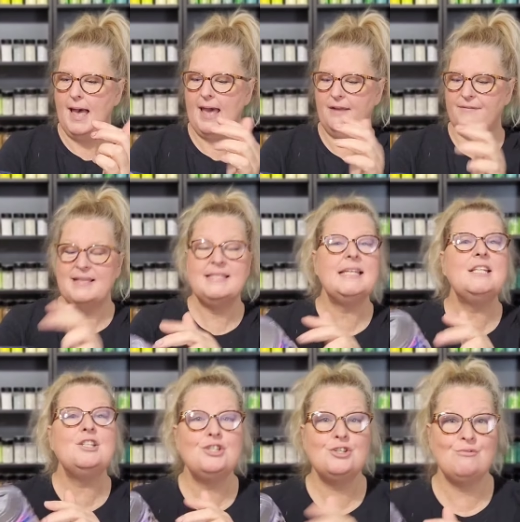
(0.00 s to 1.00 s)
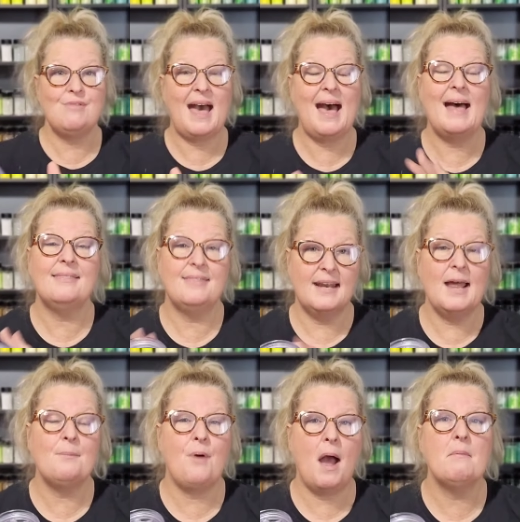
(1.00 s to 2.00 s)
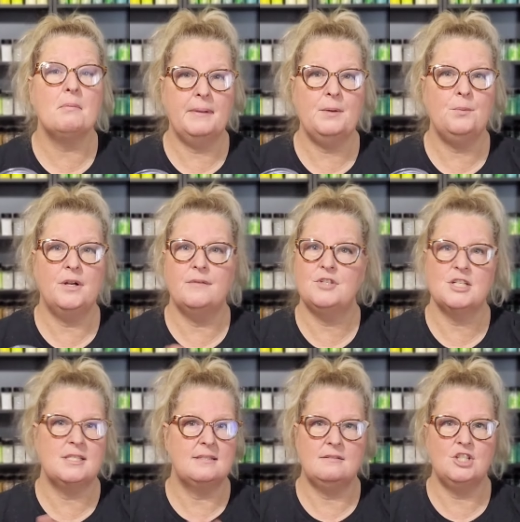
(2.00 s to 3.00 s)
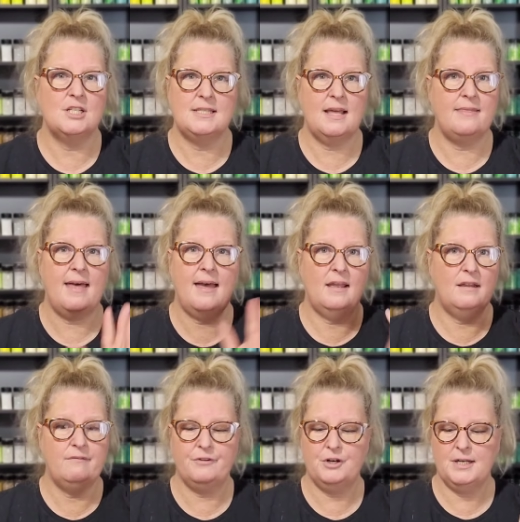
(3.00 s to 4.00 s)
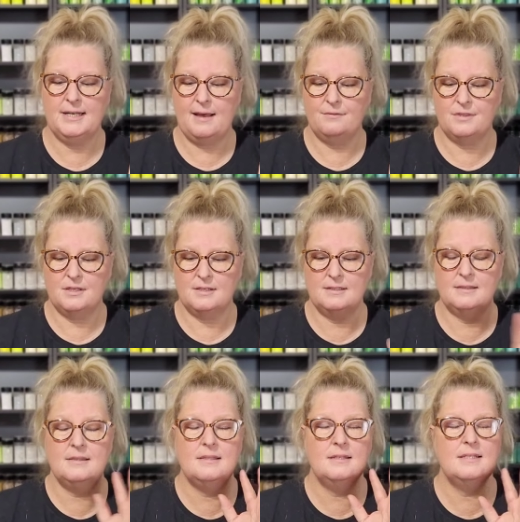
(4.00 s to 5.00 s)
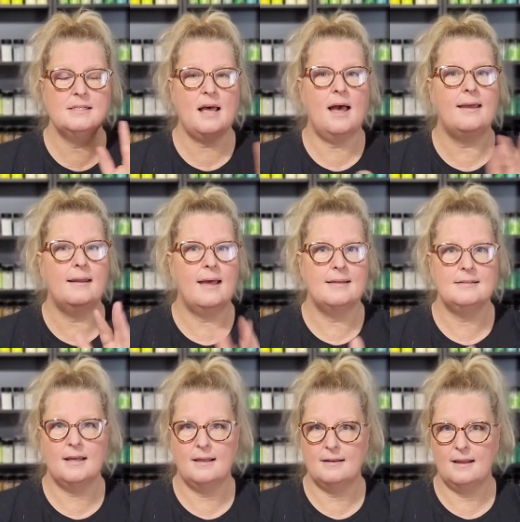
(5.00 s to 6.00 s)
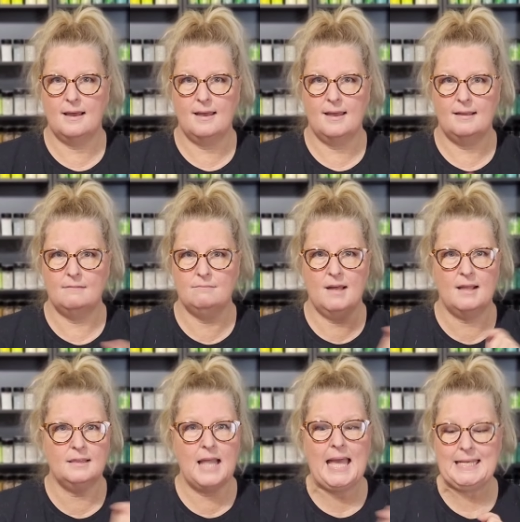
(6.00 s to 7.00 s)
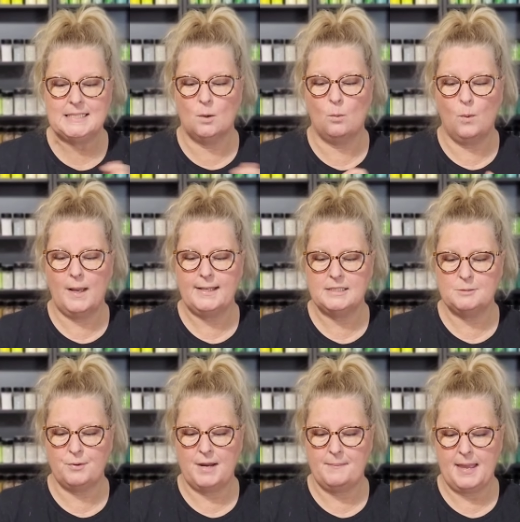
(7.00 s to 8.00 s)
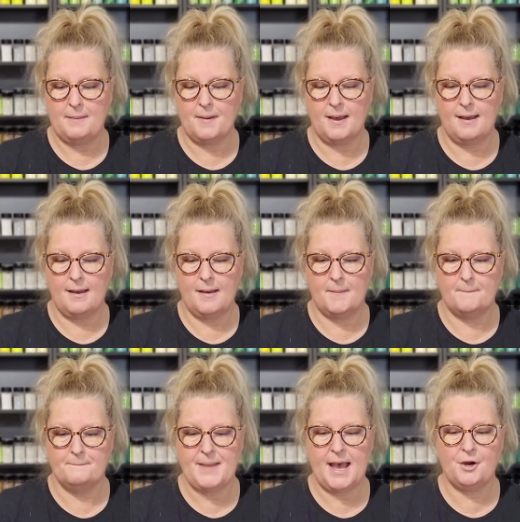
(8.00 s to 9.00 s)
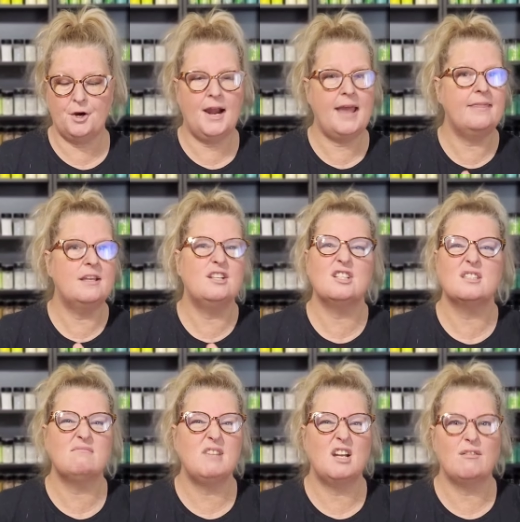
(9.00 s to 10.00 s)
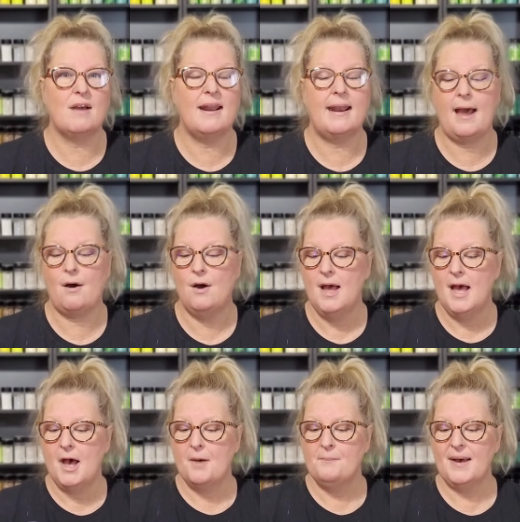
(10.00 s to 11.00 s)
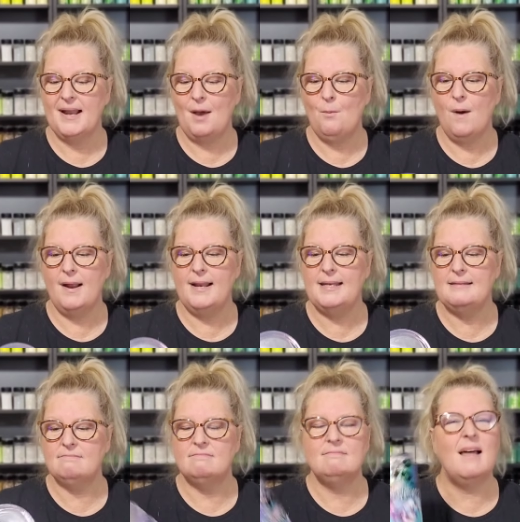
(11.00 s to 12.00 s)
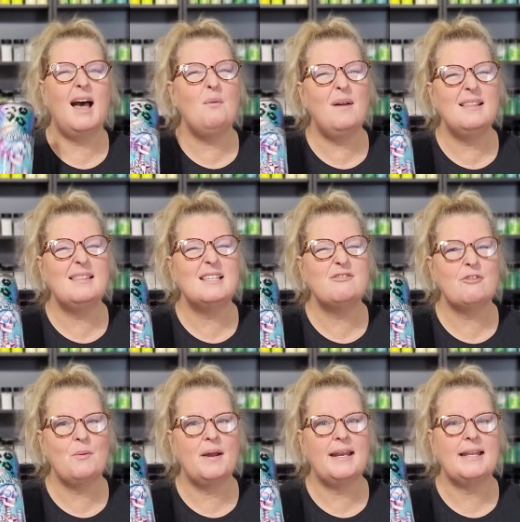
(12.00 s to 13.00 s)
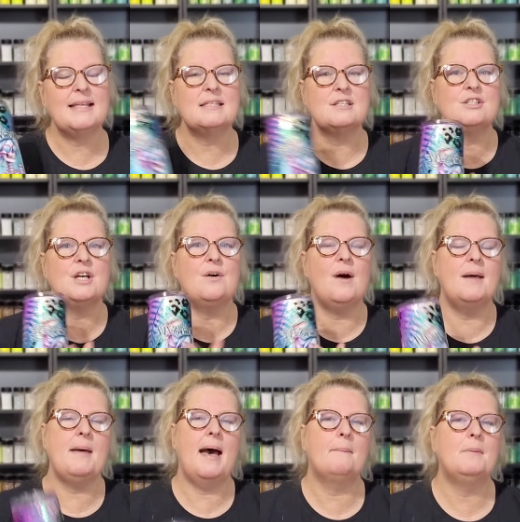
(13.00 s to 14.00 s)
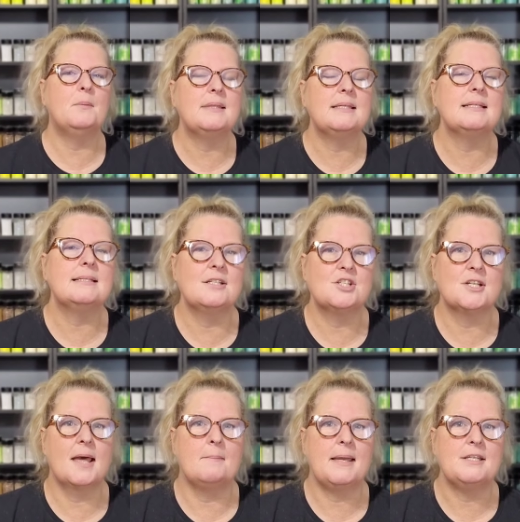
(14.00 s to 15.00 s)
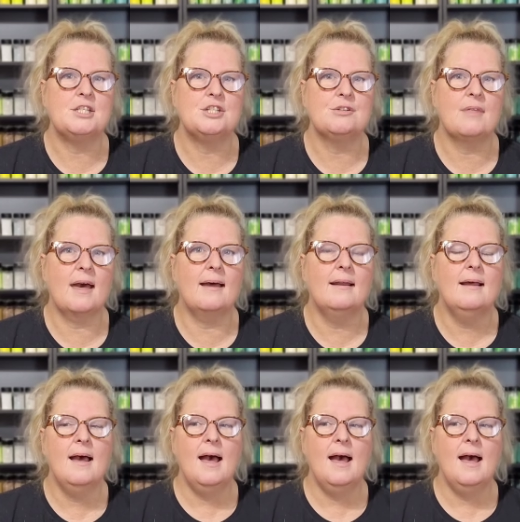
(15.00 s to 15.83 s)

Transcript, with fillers: And if I didn't do that, then I probably would have just done that, inverted out the design and done a light white spray paint backer and then just, you know, cut it out. But I wanted this for what it is. So I'm happy with the decision I made to do that.